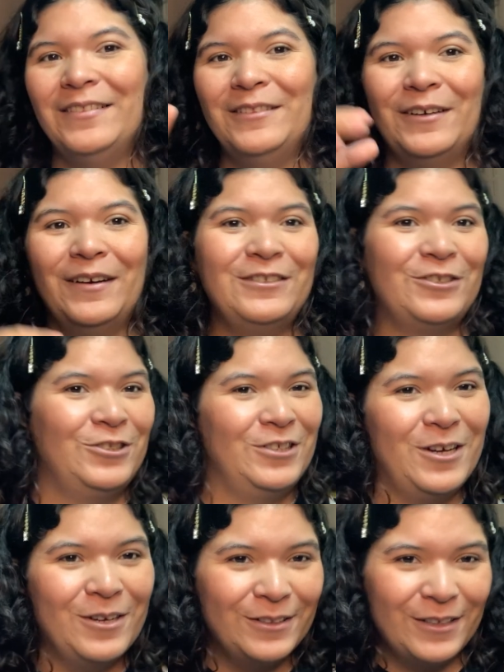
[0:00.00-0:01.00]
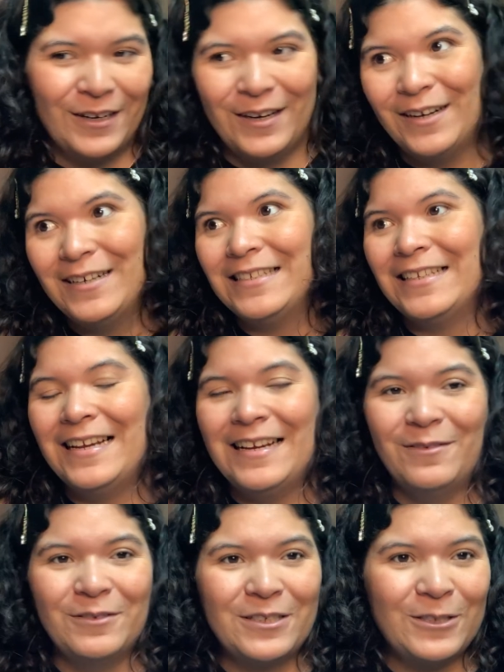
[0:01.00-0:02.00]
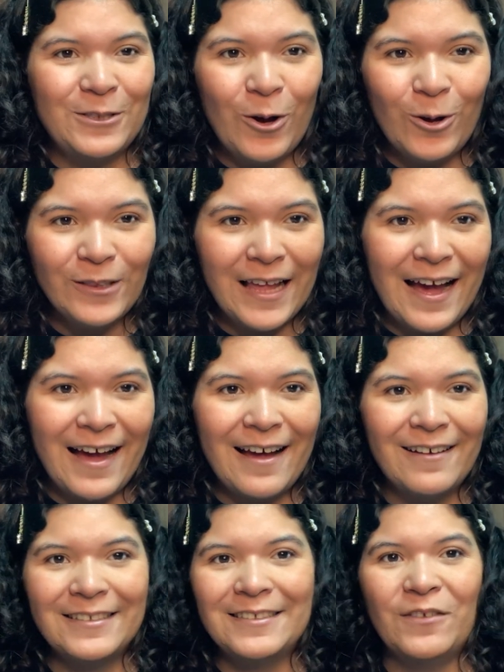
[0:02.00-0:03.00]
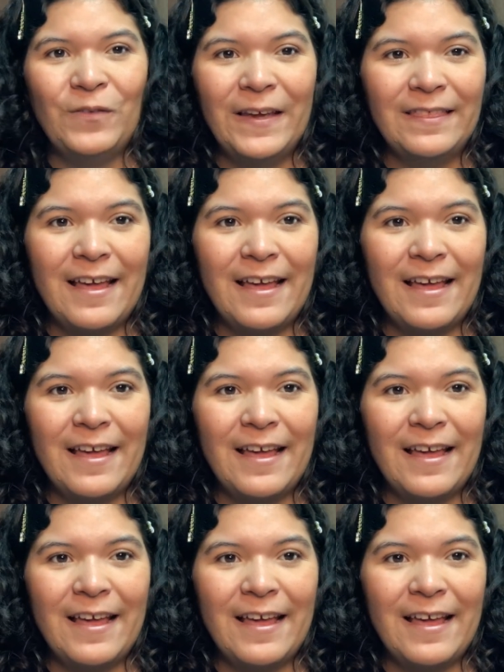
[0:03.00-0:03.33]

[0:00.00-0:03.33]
their shoulders, they were so loud and stuff like